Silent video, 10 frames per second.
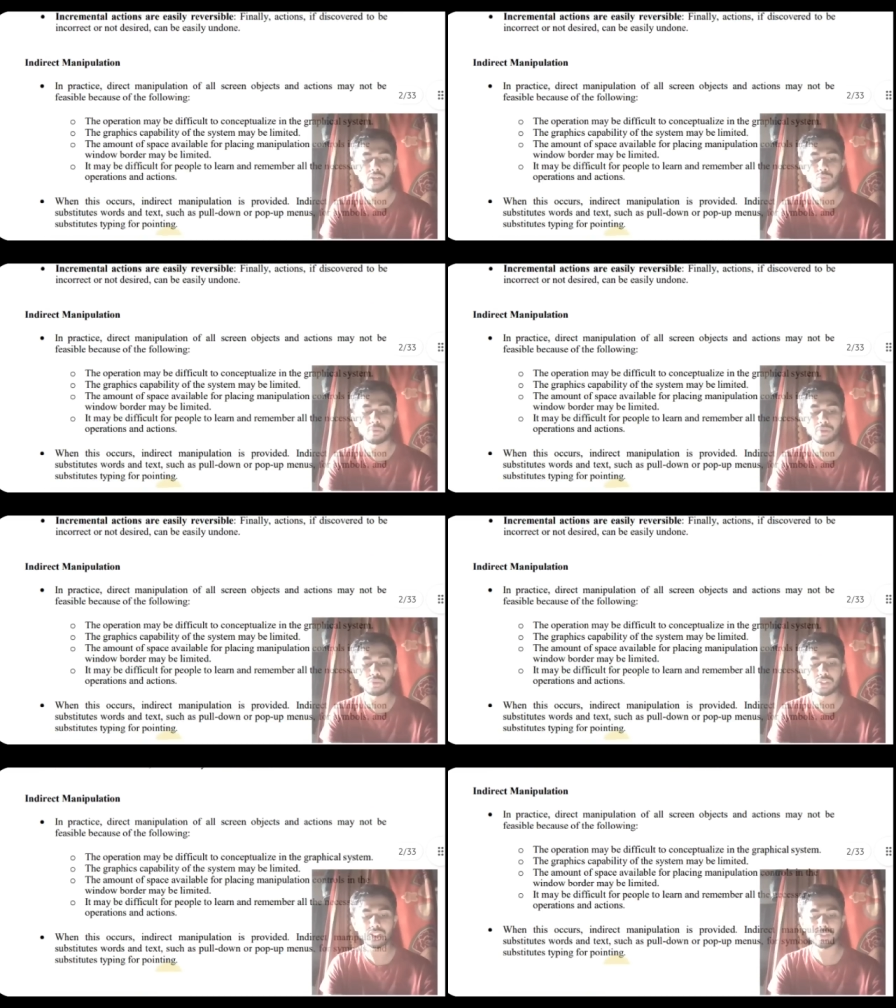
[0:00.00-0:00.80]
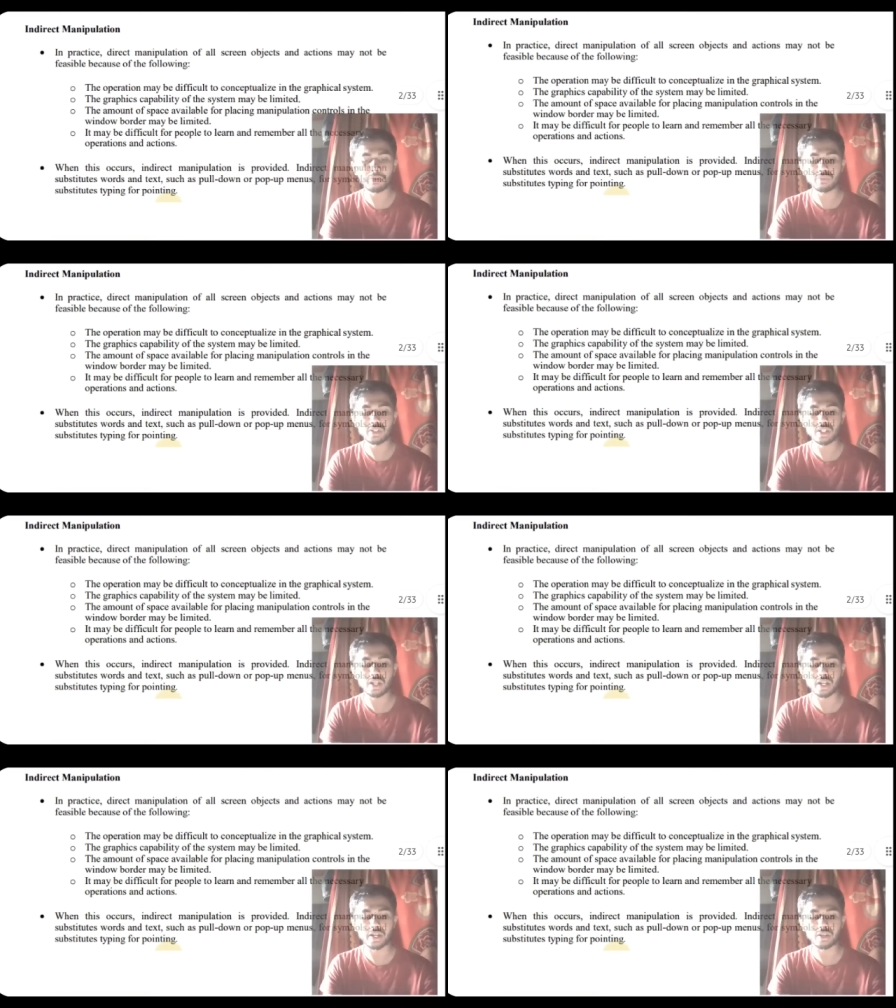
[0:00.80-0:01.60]
We'll be using some of the
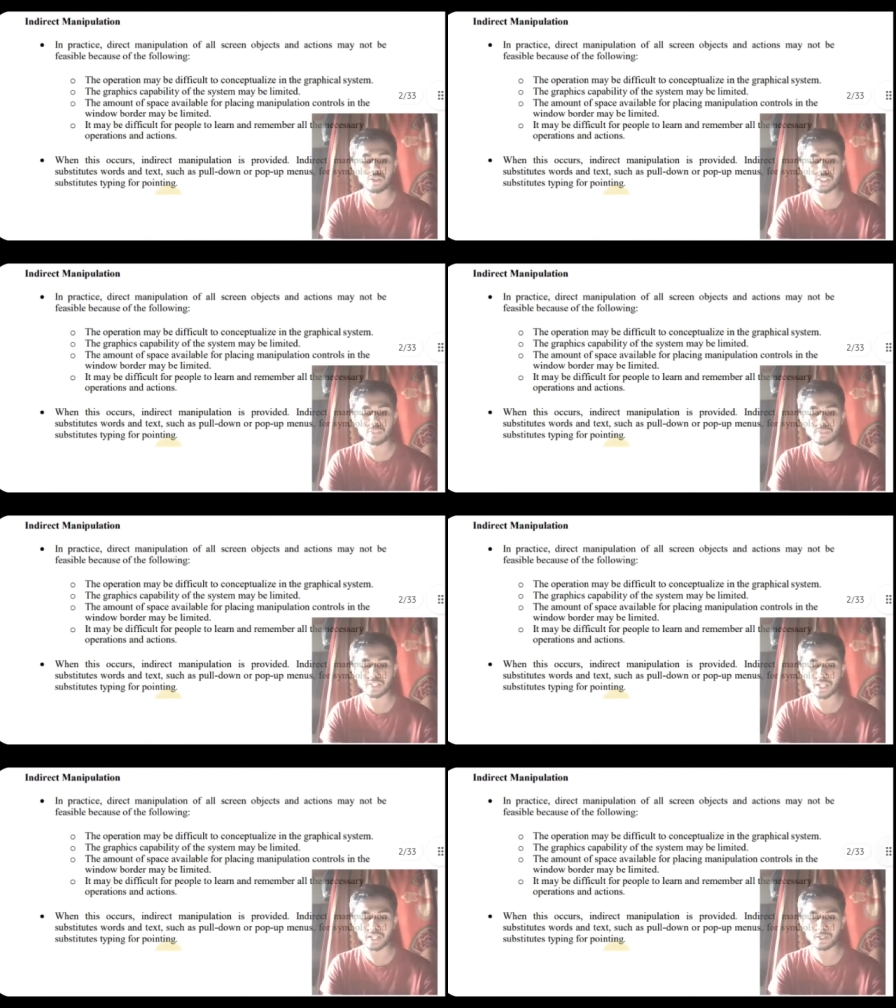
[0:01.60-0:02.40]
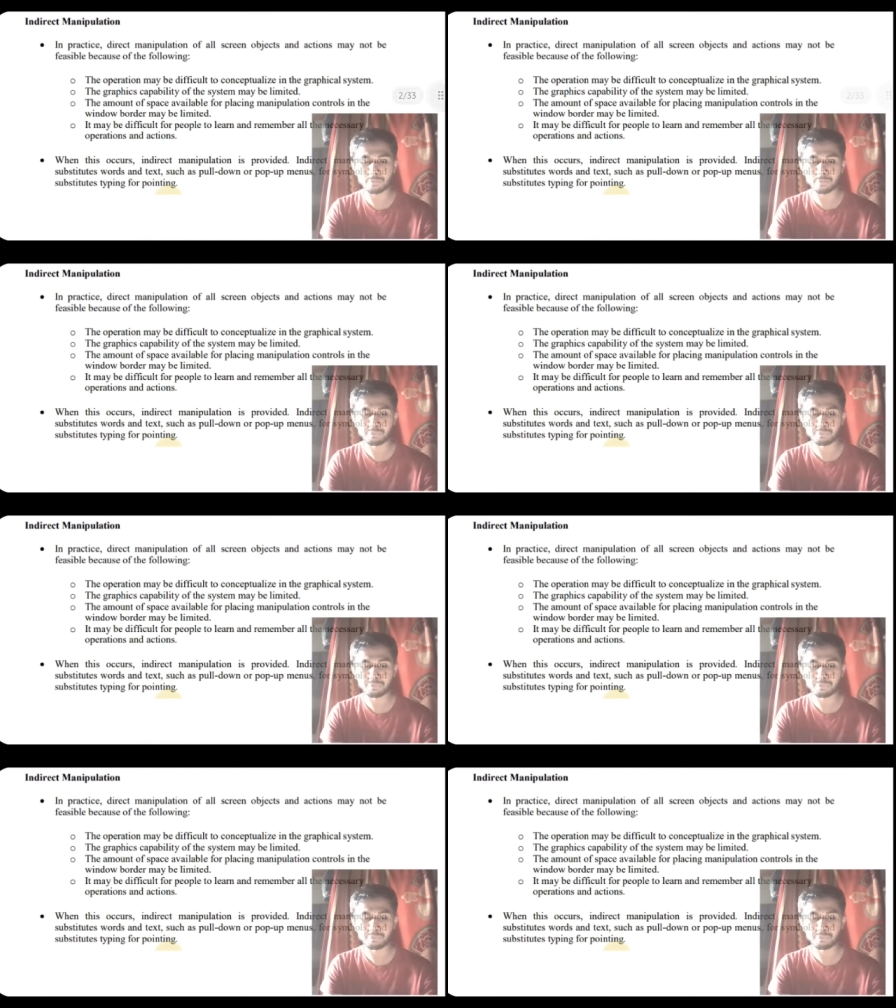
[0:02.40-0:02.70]
uh, concepts like